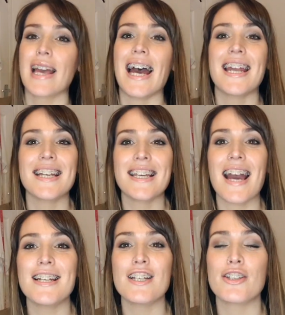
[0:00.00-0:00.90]
And
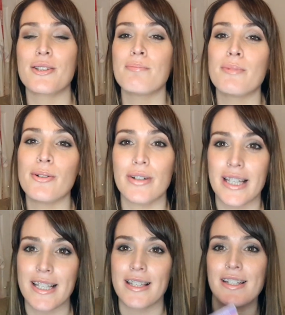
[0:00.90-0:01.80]
again, some more
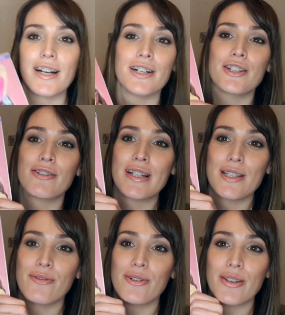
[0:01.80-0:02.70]
Easter
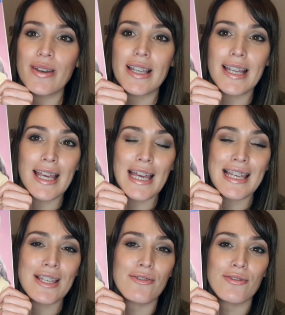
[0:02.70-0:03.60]
treats for you in here.
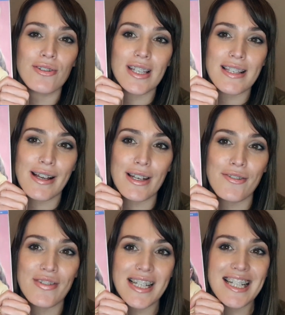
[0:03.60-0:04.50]
You've got these
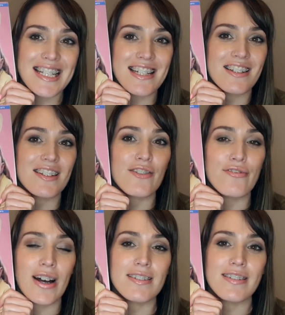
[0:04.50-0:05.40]
lovely little
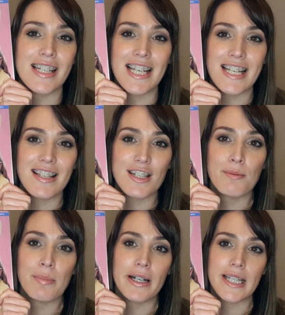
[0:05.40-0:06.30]
felt Easter
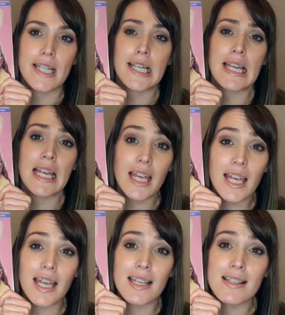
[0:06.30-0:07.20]
bunny
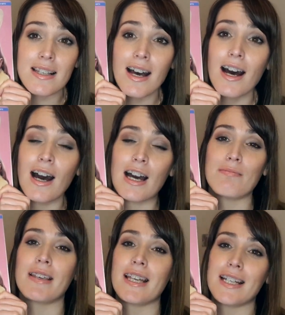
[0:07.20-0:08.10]
ears. I
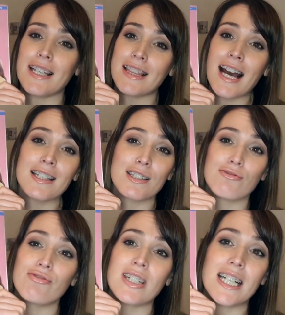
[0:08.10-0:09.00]
mean, that's
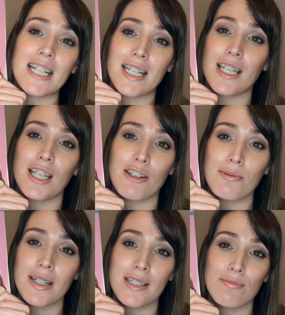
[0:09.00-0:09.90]
really
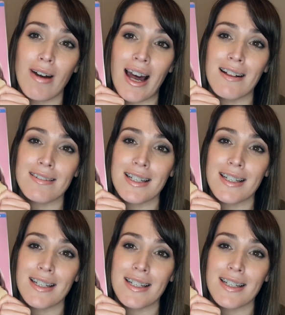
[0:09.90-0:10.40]
cute as well,